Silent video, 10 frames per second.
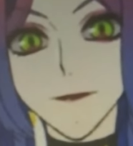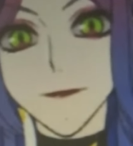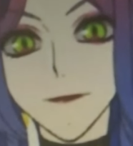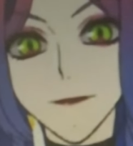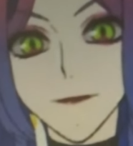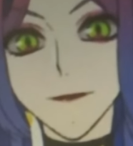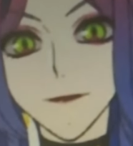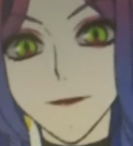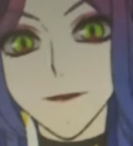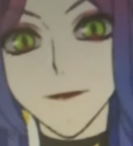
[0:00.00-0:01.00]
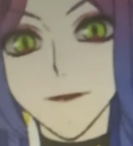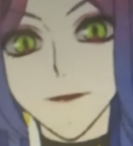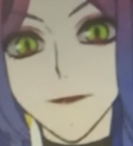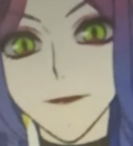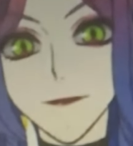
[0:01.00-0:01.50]
black bra,
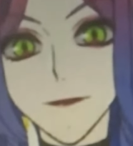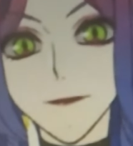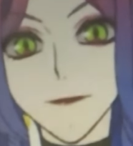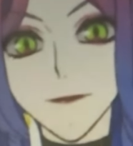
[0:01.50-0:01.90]
sports bra